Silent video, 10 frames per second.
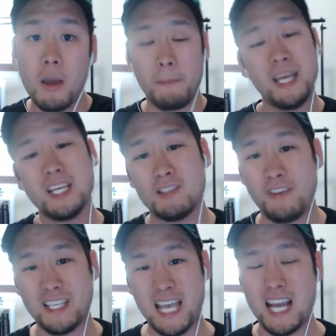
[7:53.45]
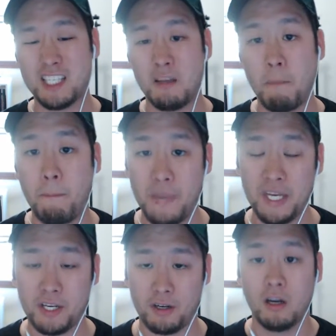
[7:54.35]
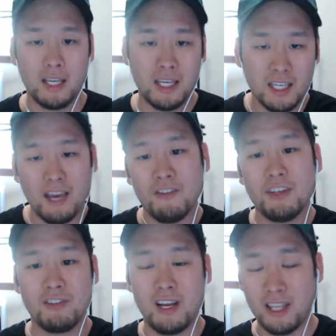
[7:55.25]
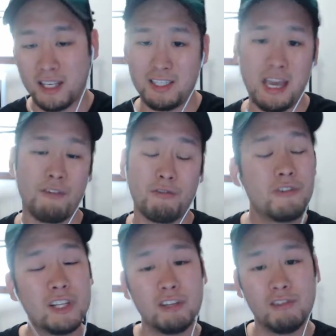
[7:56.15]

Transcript: Make his face actually bigger and get Kevin Durant like to have a really,